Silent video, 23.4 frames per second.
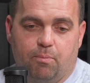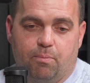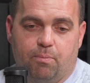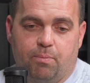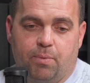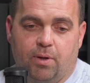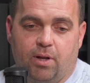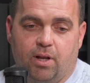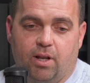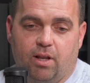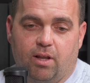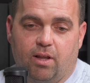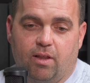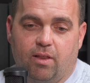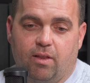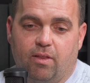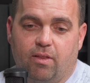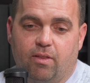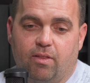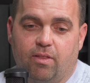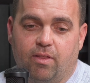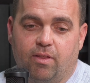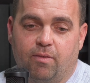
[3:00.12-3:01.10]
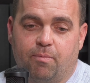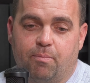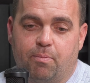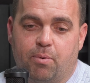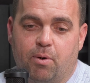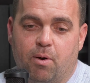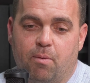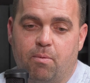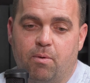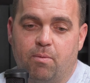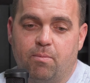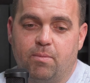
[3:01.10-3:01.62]
But the
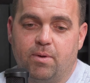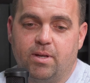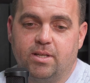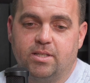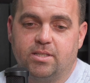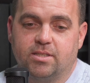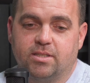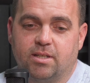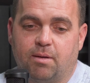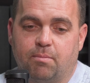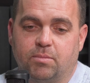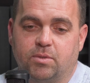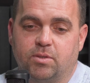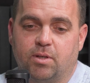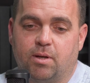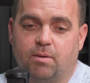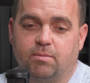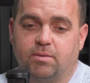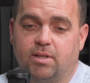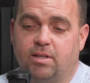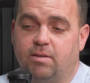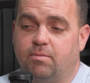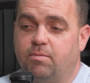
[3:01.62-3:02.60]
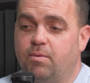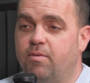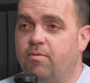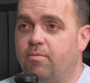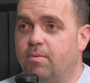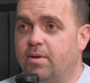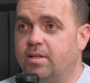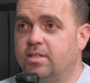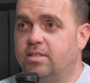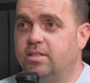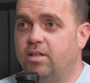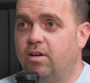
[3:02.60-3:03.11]
problem is sometimes, and with
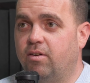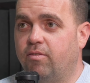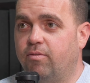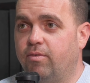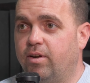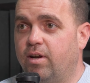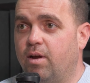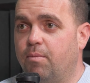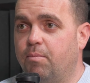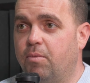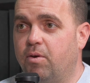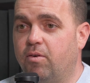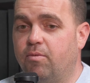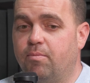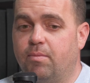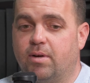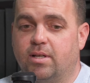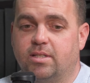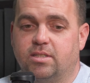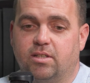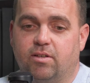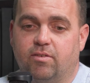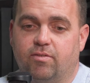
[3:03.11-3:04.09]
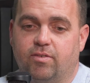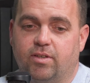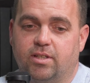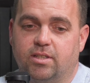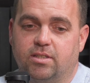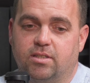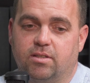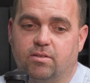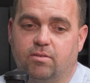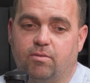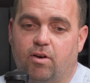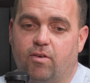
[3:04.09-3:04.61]
myself, when I move myself
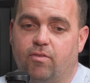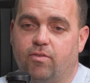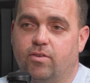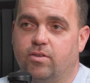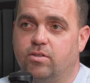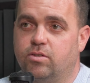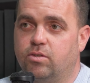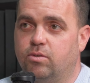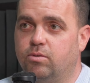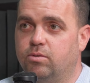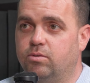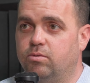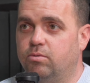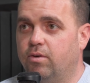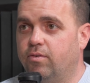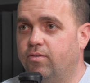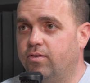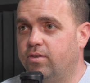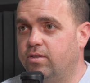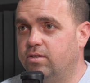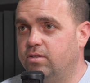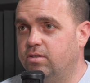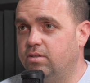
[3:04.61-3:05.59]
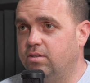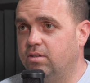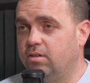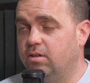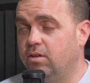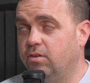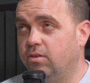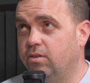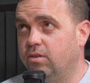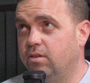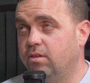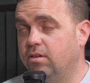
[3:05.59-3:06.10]
into off the tools to
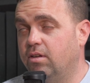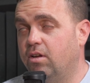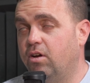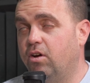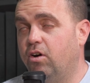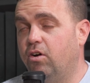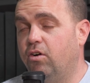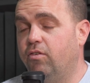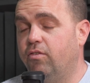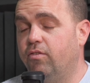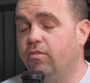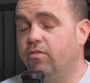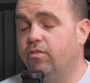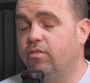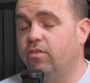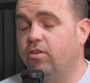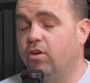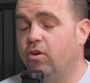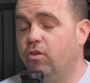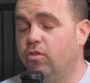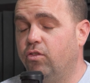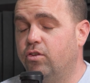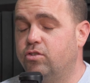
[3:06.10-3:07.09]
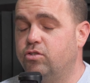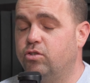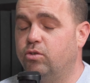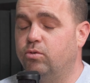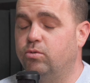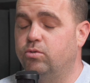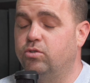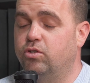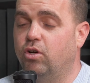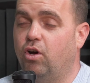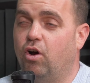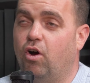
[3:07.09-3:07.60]
on the
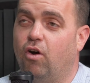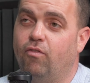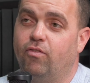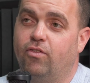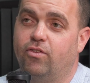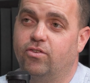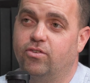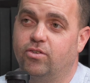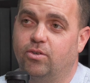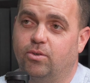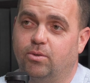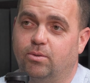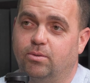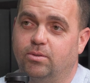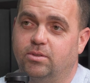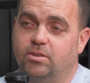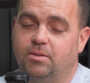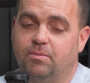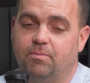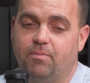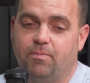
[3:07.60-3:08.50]
tools to off the tools,